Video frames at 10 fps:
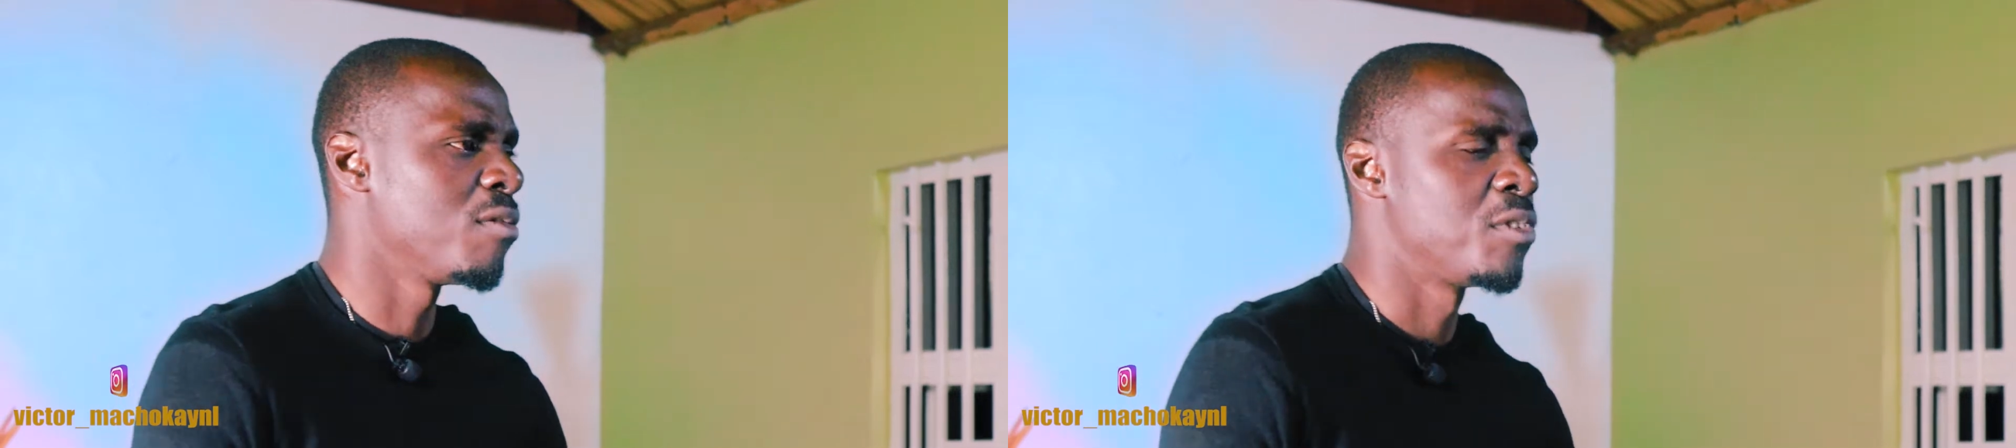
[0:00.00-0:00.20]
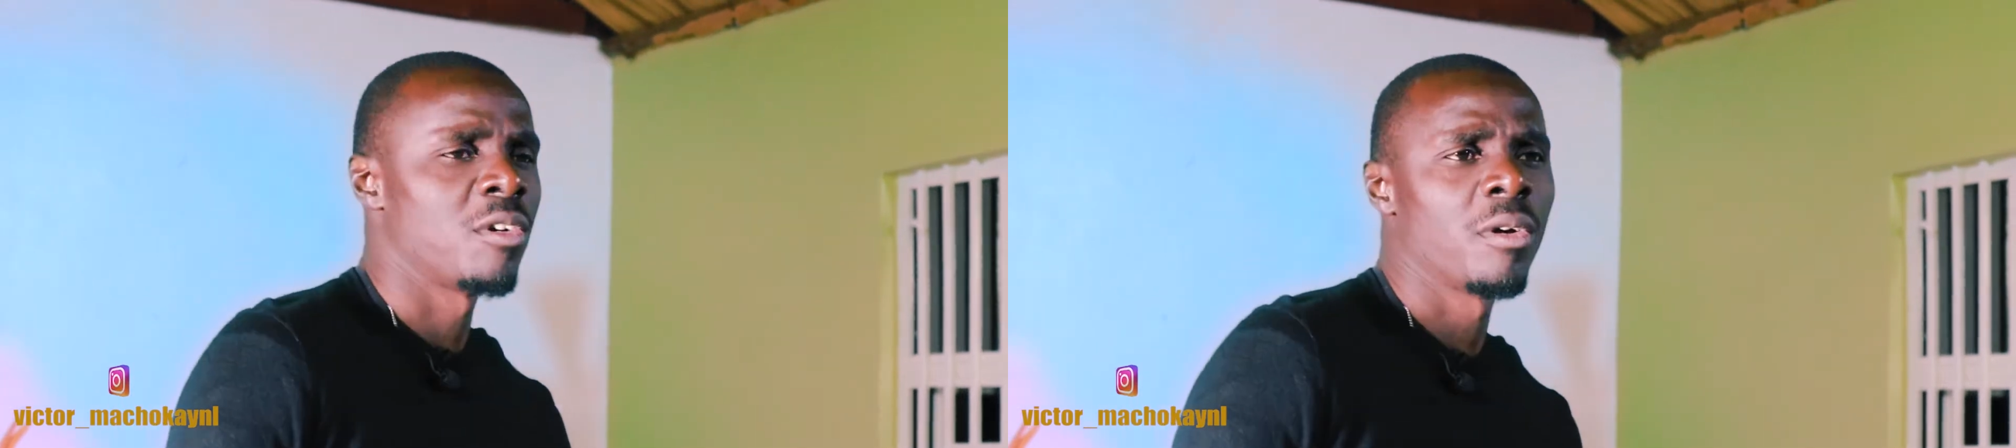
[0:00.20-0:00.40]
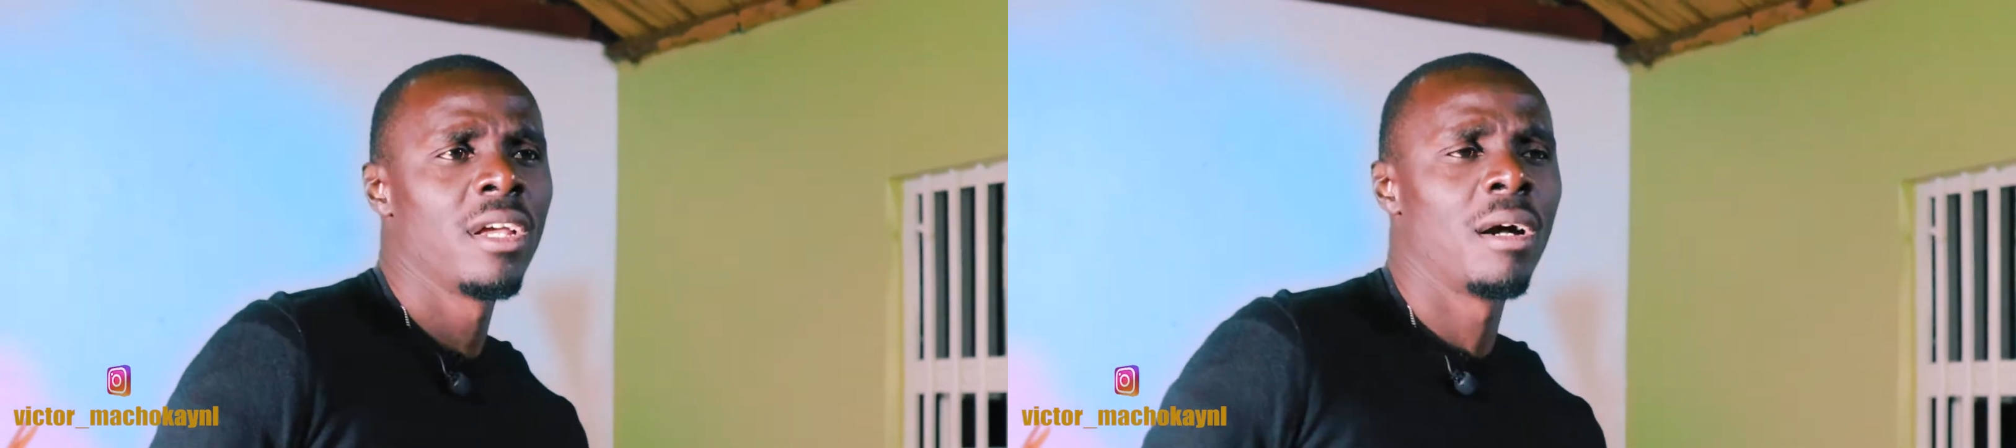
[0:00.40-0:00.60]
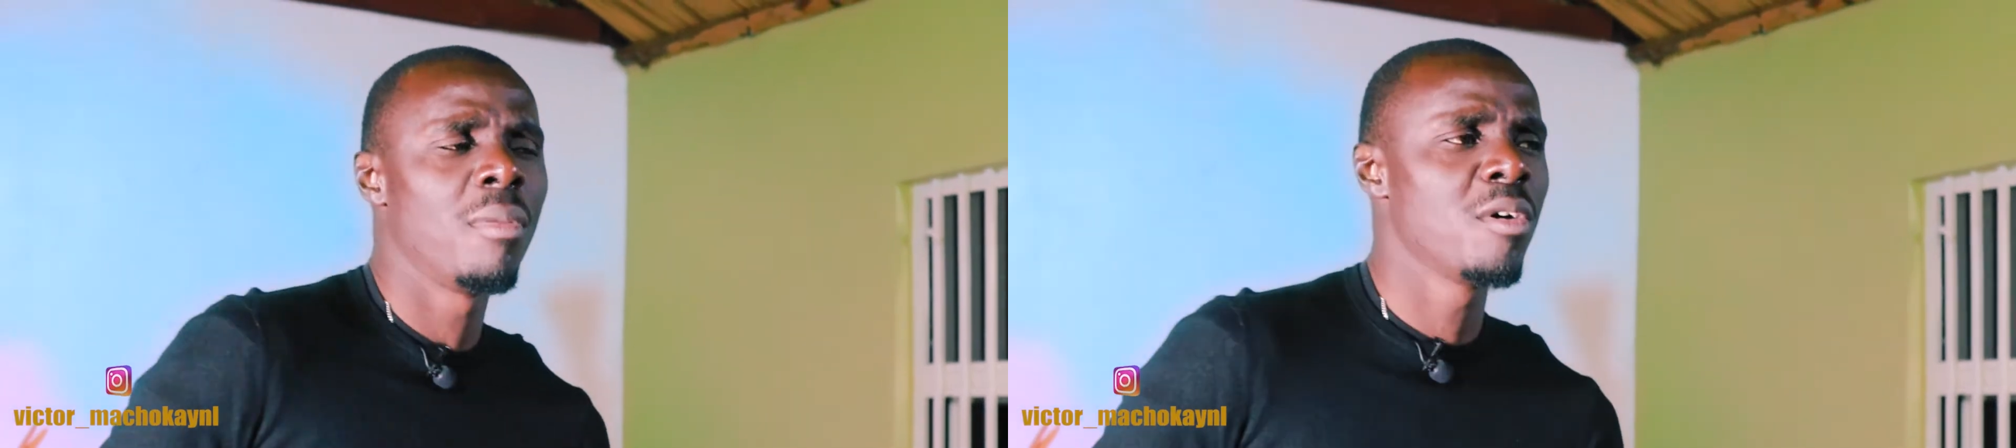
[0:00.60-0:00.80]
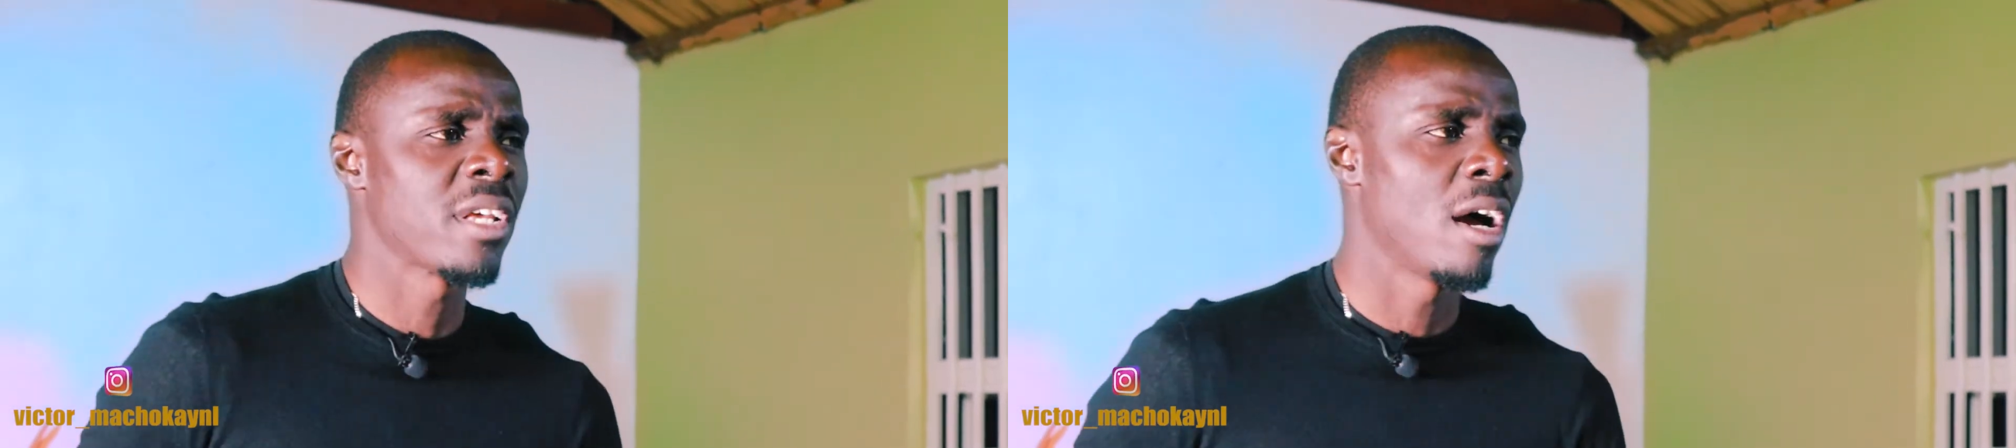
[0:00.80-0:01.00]
of talking
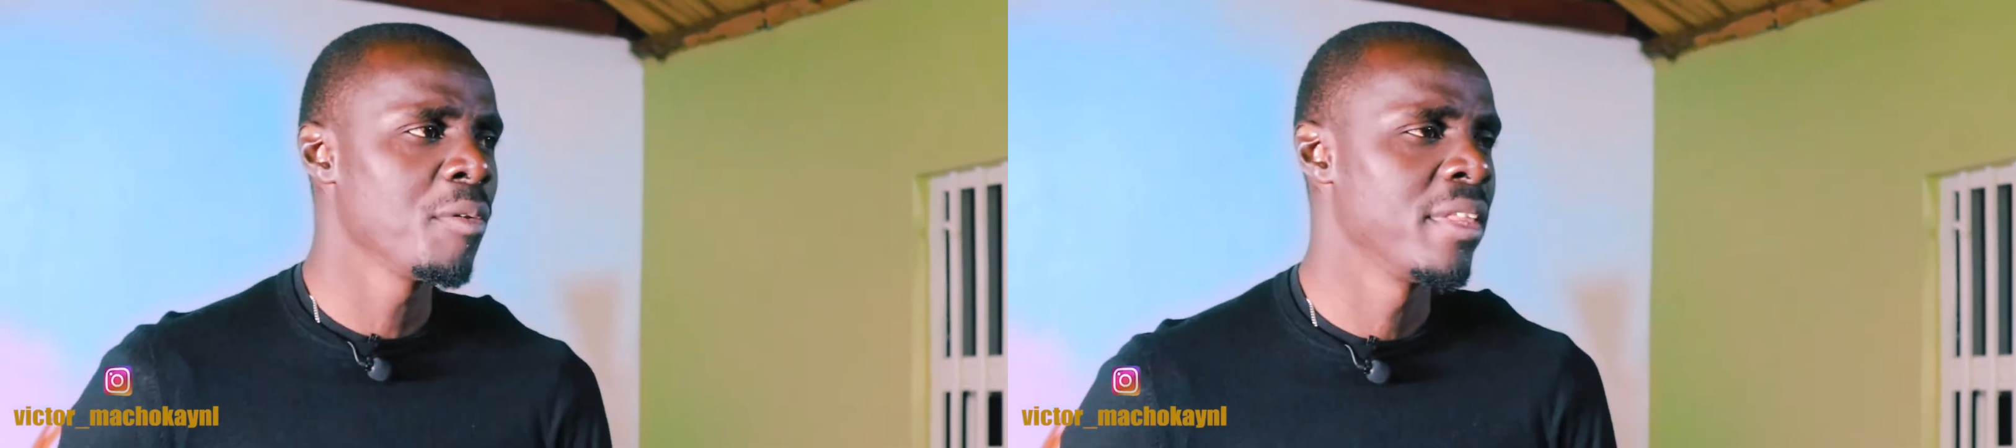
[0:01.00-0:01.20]
about how